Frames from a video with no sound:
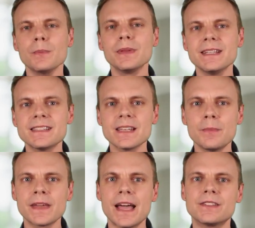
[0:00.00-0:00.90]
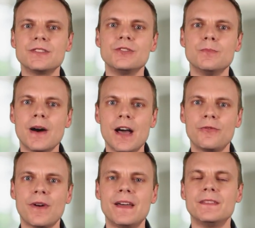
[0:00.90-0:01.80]
But in some cases, you
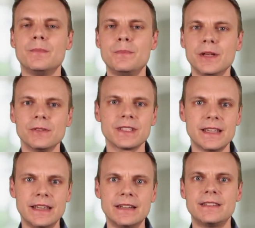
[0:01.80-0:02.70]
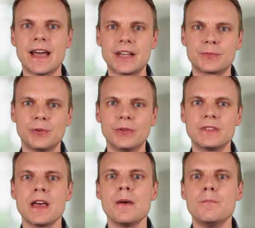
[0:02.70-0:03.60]
might find the built-in
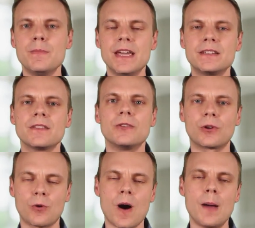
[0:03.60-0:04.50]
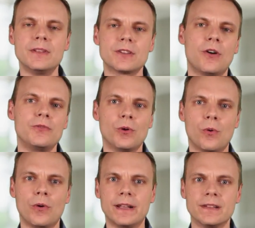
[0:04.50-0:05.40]
dashboards meet the requirements of
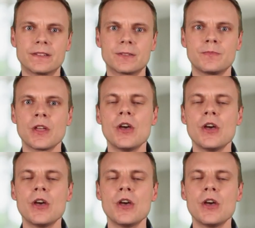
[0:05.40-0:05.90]
your audience.